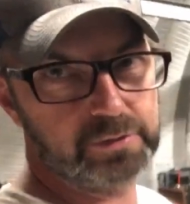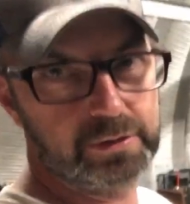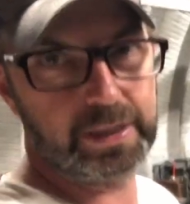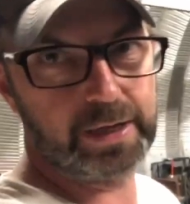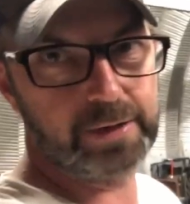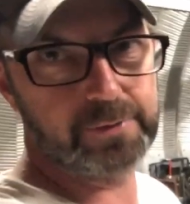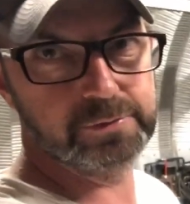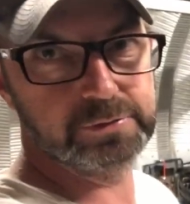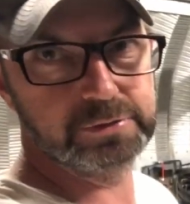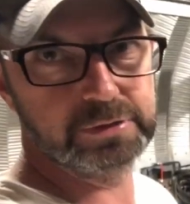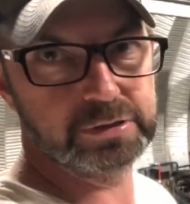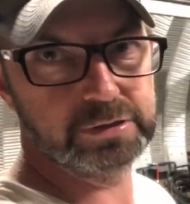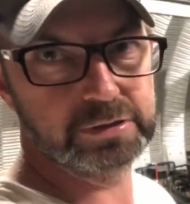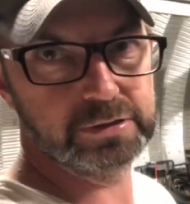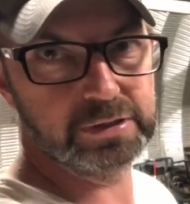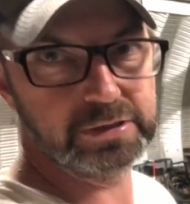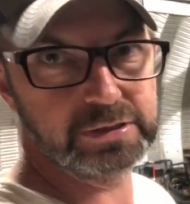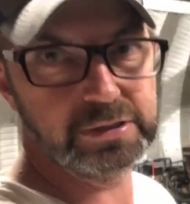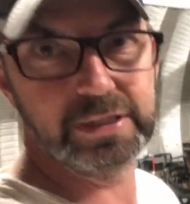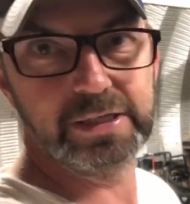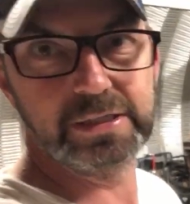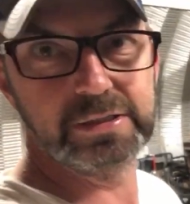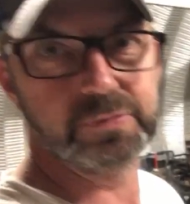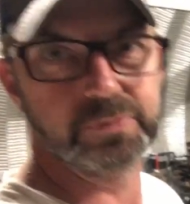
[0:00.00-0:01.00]
that was just, let's
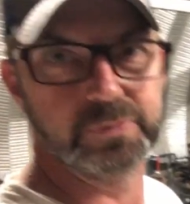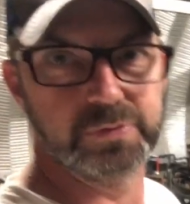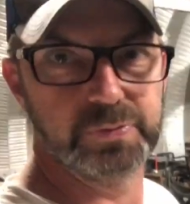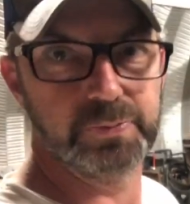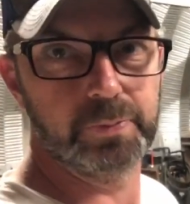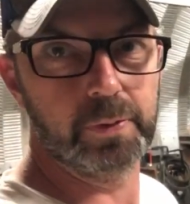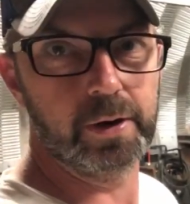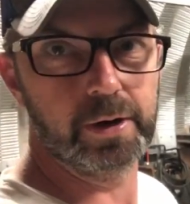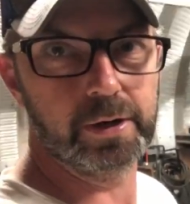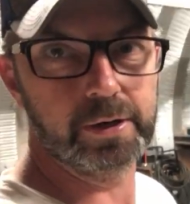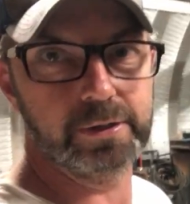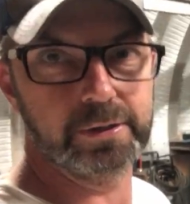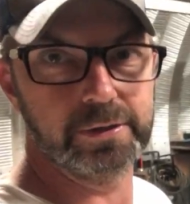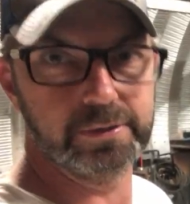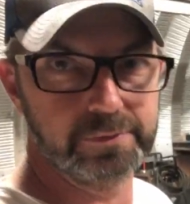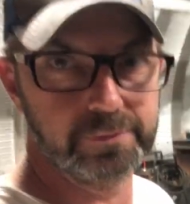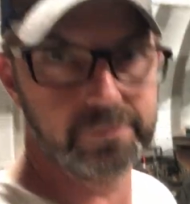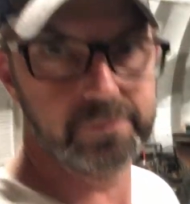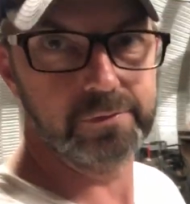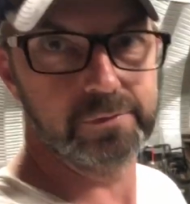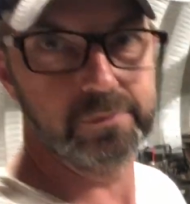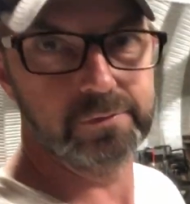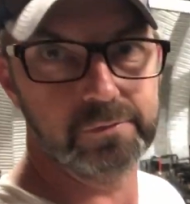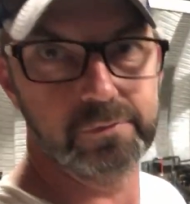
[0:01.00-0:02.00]
get some spark and
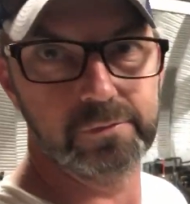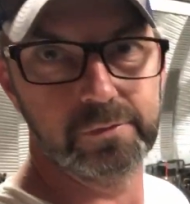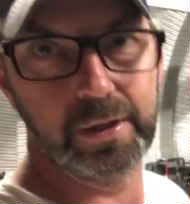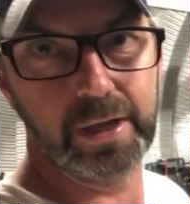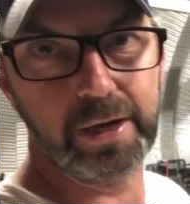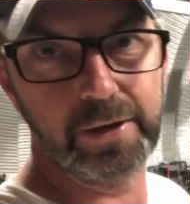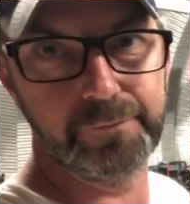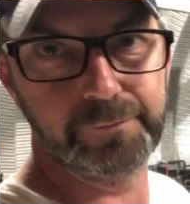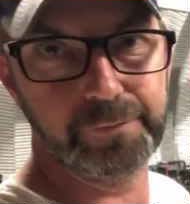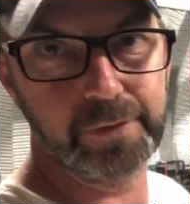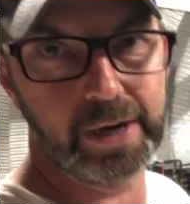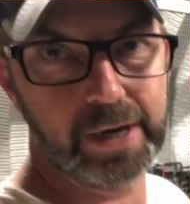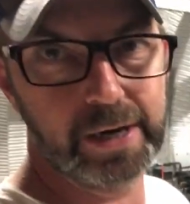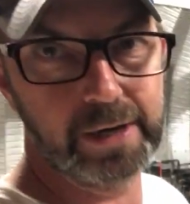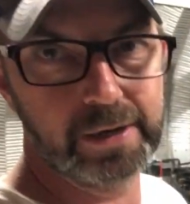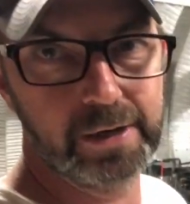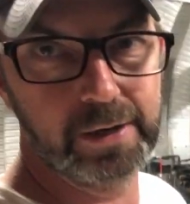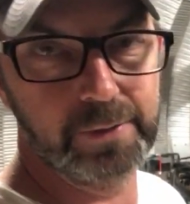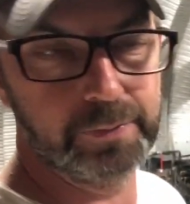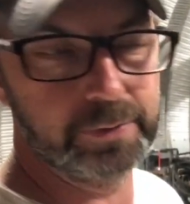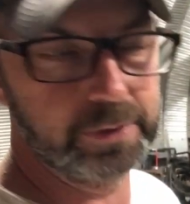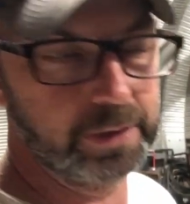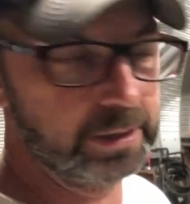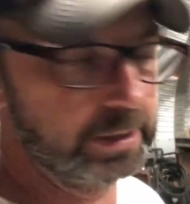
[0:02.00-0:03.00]
let it fire
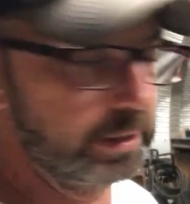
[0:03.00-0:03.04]
up, and it